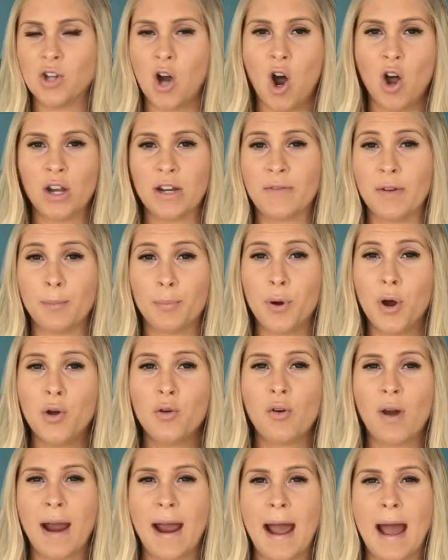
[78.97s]
to all the different
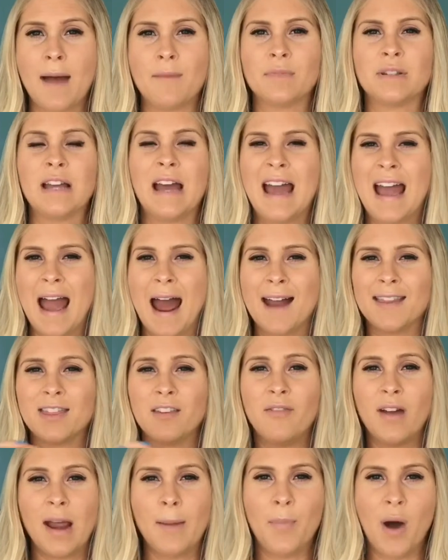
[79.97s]
programs. At
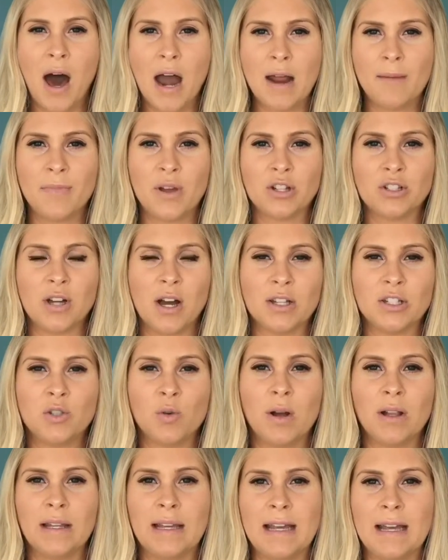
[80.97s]
the very bottom, there's
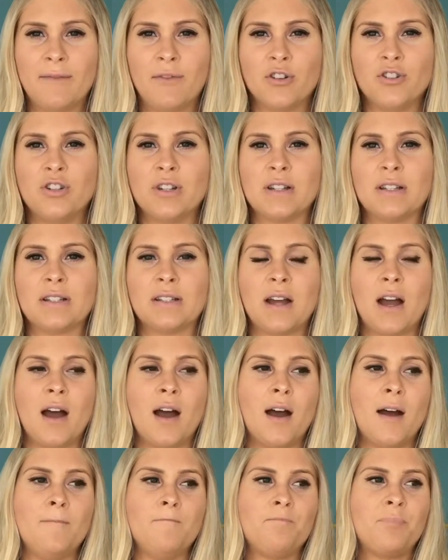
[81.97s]
also a link for just
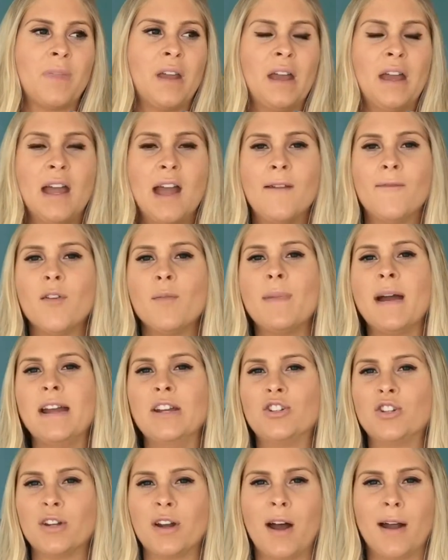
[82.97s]

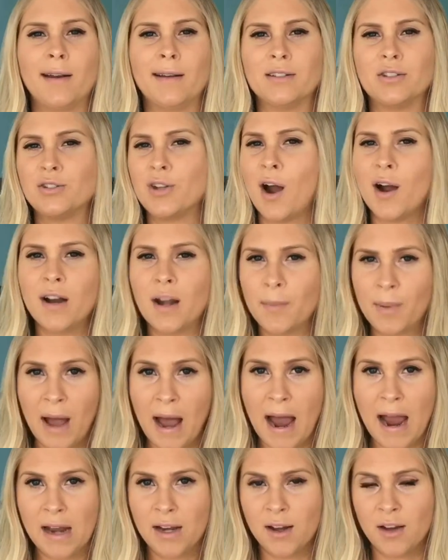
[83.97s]
information on a startup
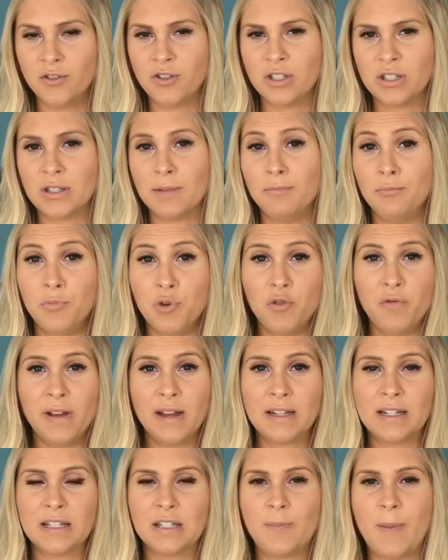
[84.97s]
guide on just
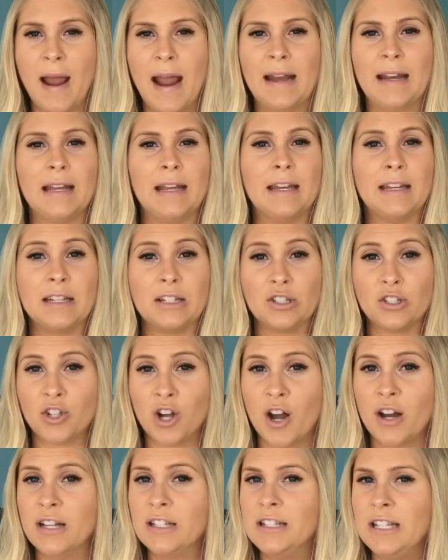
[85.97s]
moving to Spain and getting
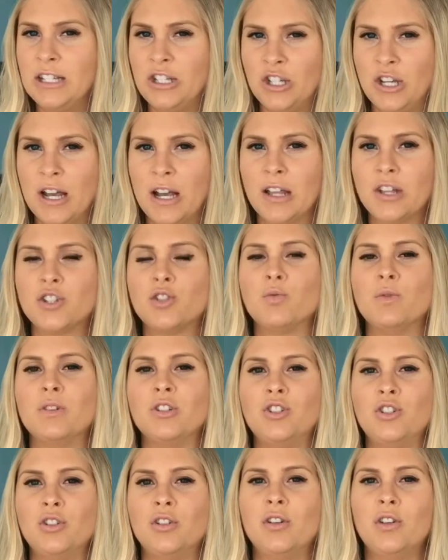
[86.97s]
started teaching English,
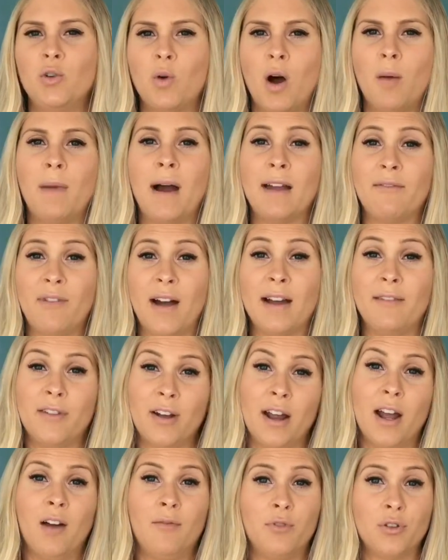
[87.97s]
which you all might find
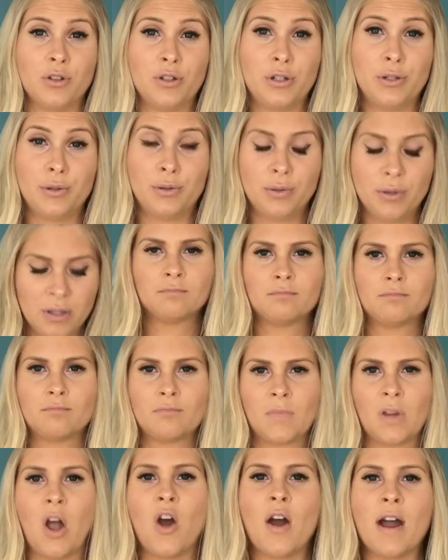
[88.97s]
very helpful too.
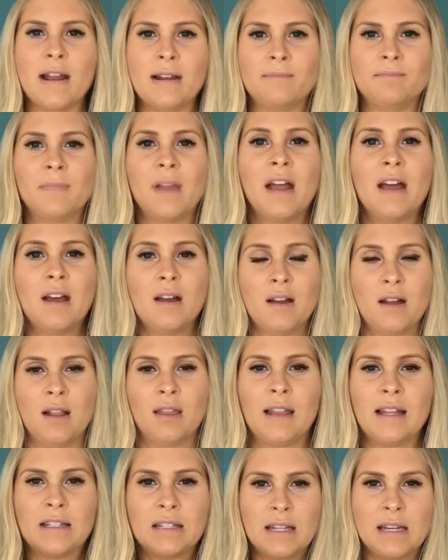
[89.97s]
All right,
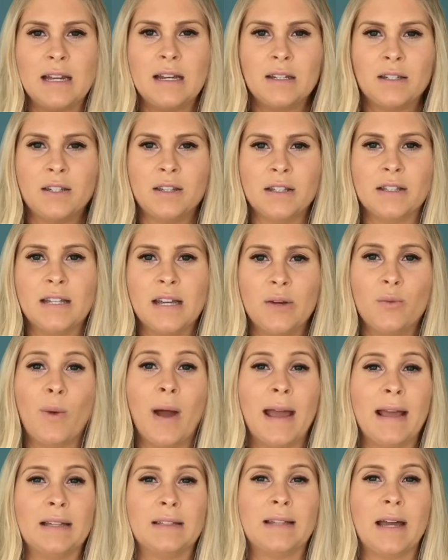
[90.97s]
let's get into the 10
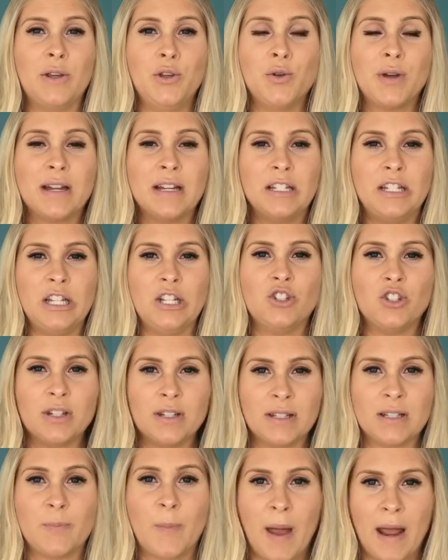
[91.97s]
ways that you can teach
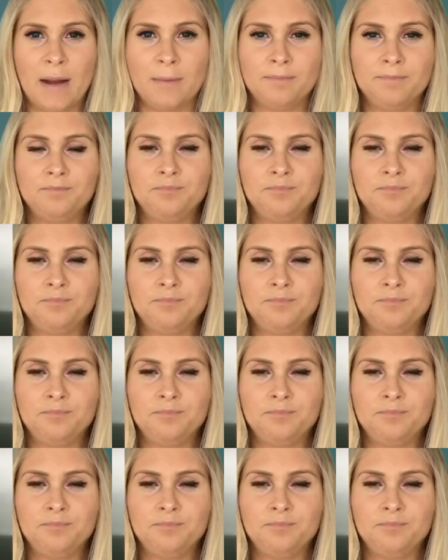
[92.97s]
in Spain.